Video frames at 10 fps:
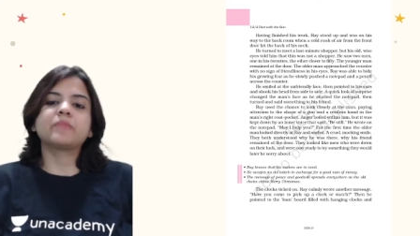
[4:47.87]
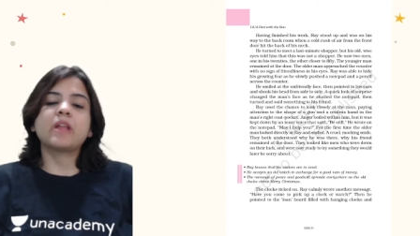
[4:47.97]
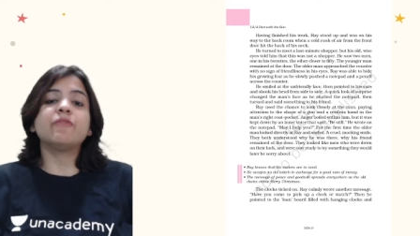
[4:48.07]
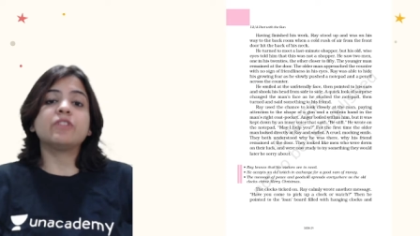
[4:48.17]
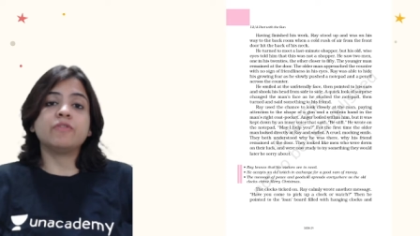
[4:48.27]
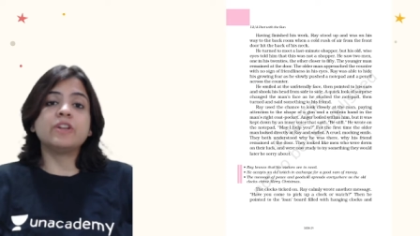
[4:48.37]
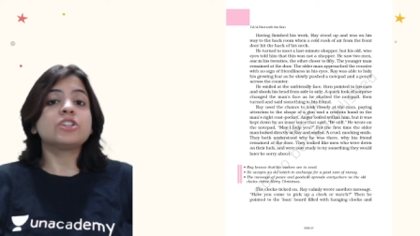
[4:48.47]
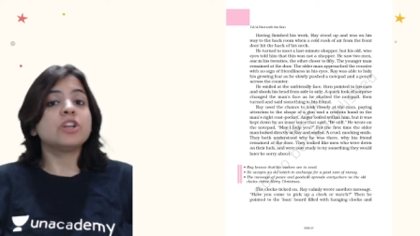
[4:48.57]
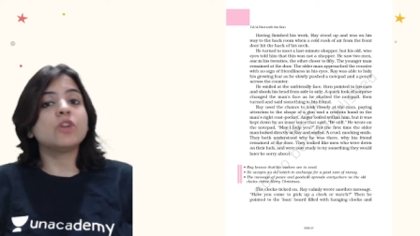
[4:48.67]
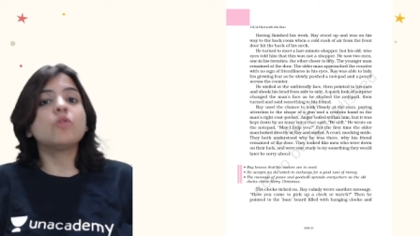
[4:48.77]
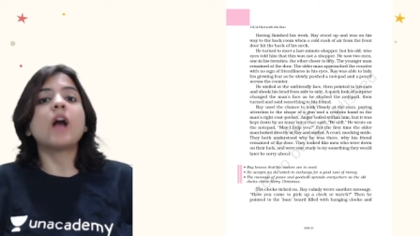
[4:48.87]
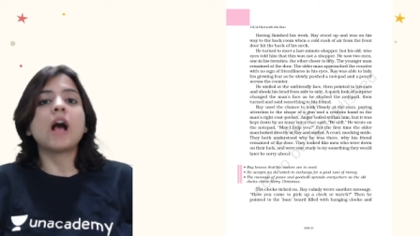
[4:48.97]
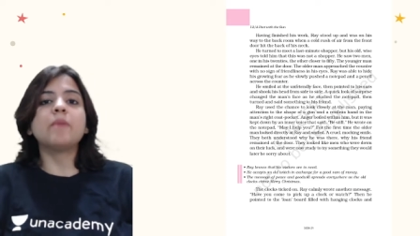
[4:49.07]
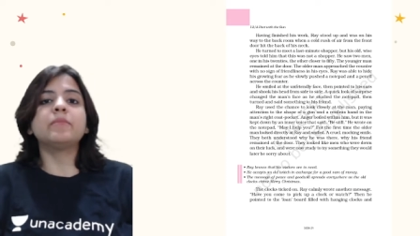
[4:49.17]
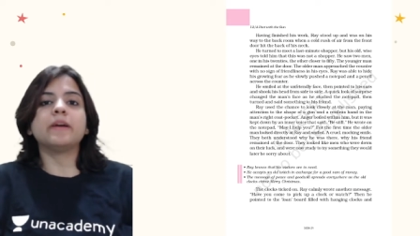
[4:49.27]
with which he could
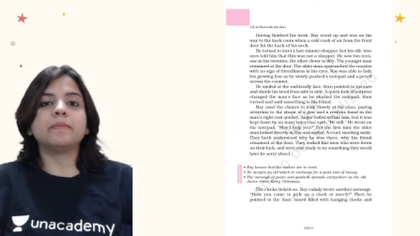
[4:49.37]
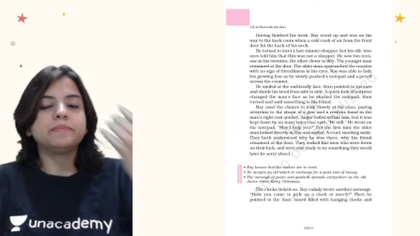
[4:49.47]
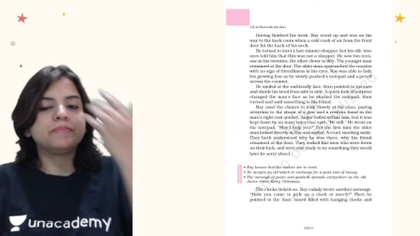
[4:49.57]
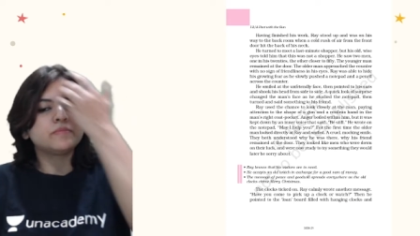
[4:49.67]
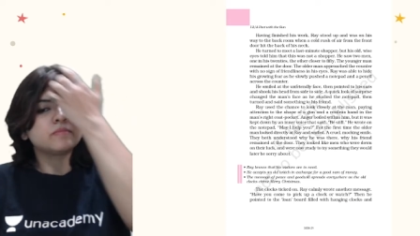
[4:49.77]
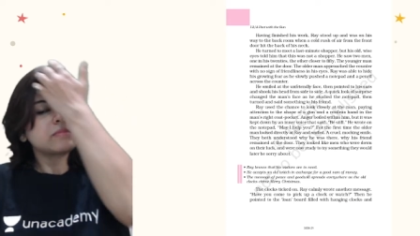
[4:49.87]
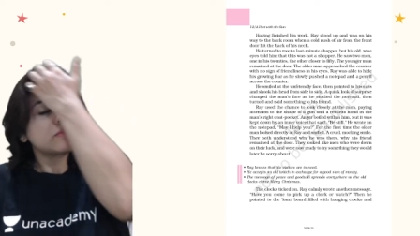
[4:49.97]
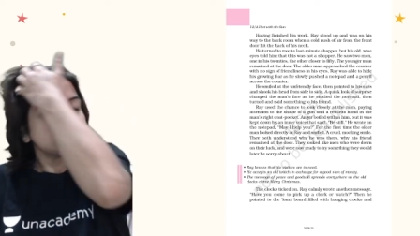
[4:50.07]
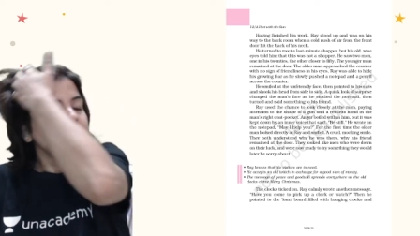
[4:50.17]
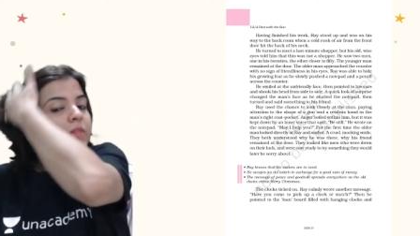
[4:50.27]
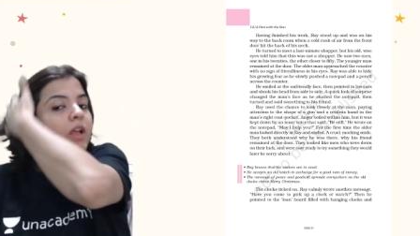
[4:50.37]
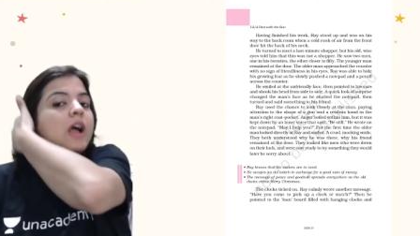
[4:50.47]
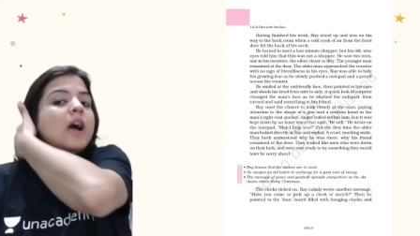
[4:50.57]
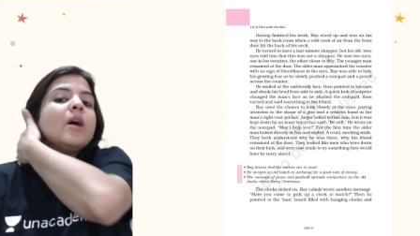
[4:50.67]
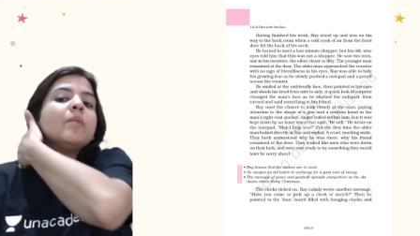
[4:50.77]
harm them.
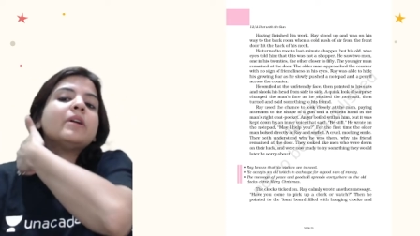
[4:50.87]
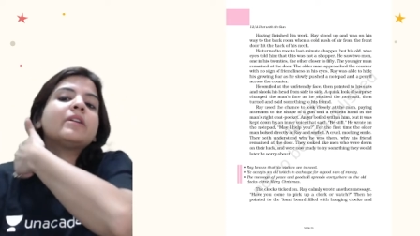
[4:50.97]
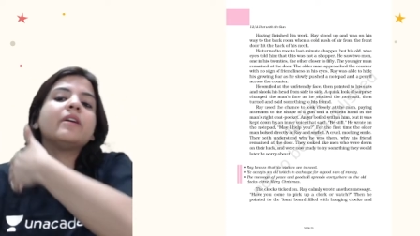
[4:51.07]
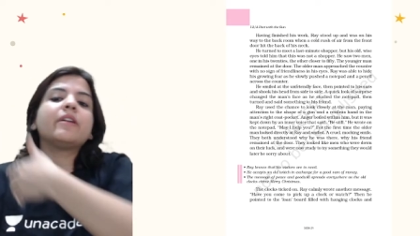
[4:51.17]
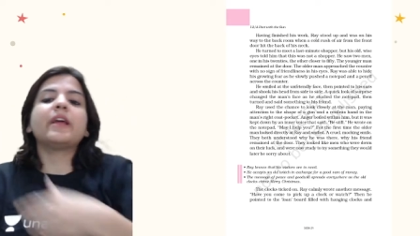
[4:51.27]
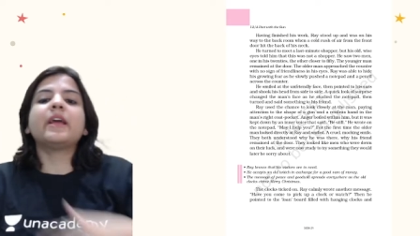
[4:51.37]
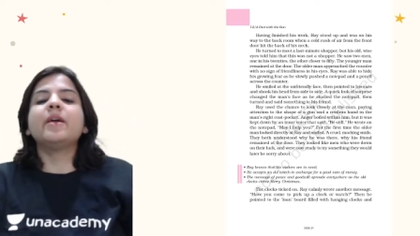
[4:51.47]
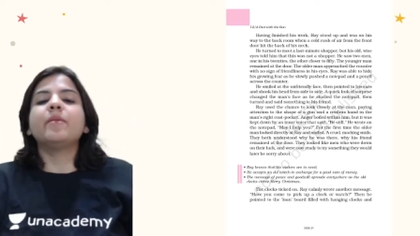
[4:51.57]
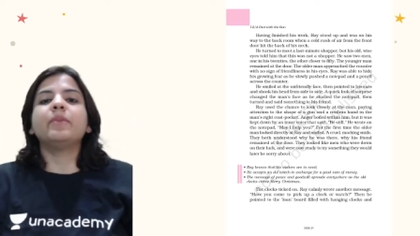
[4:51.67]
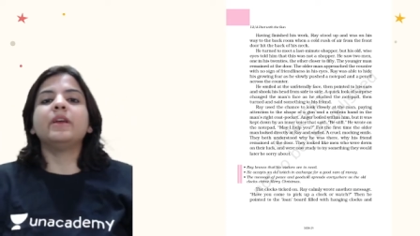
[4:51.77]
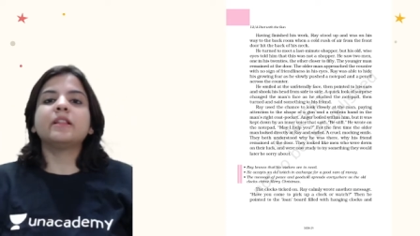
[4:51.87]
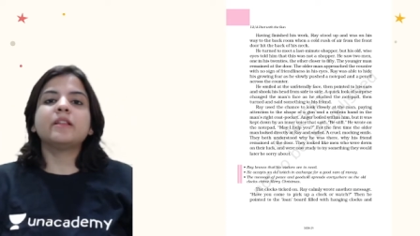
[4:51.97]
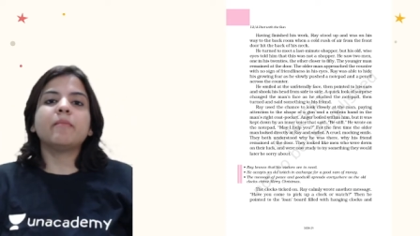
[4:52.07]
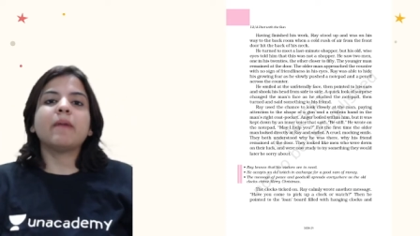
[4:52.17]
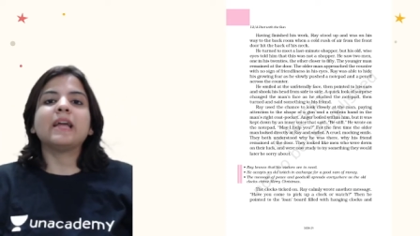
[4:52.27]
But Ray, being
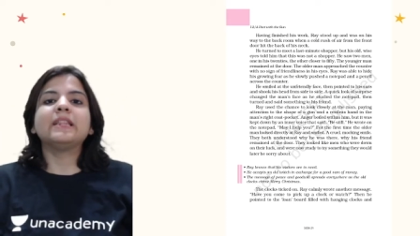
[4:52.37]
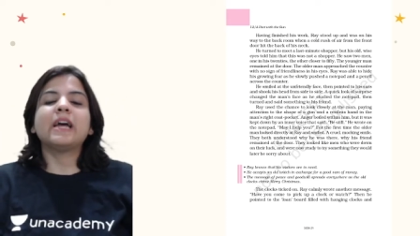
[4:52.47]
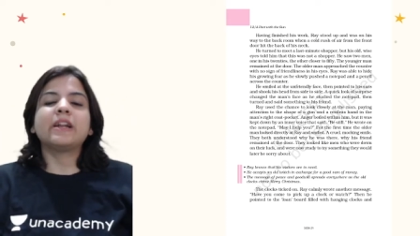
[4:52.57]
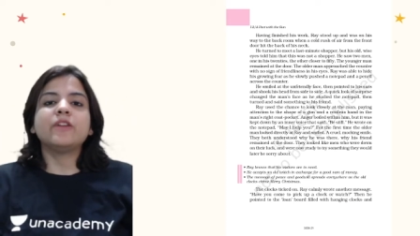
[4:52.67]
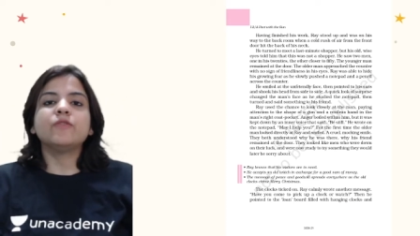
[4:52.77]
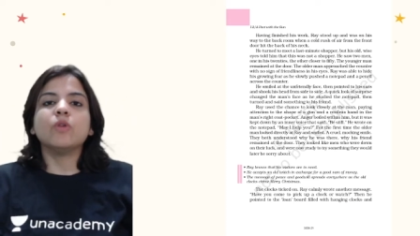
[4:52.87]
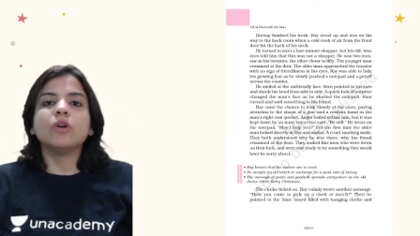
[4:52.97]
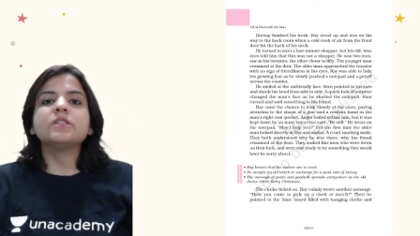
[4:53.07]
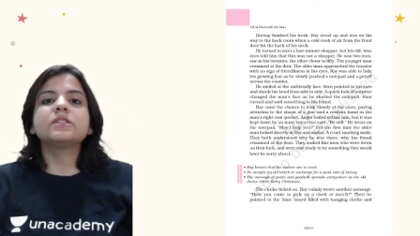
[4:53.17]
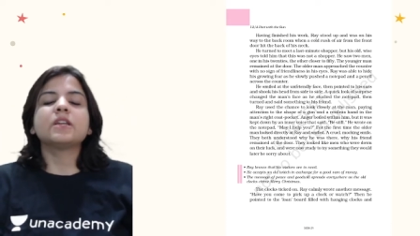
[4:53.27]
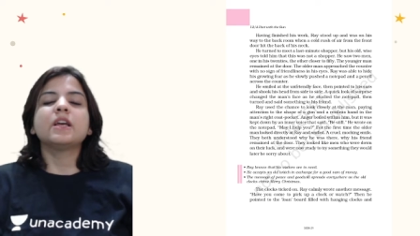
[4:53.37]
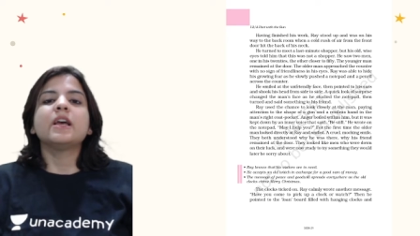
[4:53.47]
the man that he was,